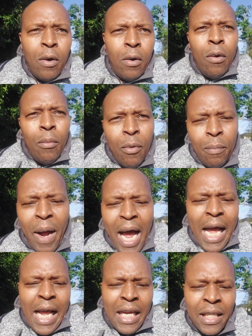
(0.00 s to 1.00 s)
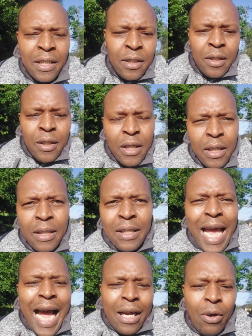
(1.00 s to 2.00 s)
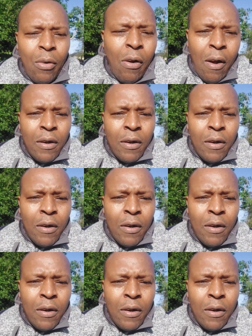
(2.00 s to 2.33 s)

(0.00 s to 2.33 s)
Umumba, Ndiago,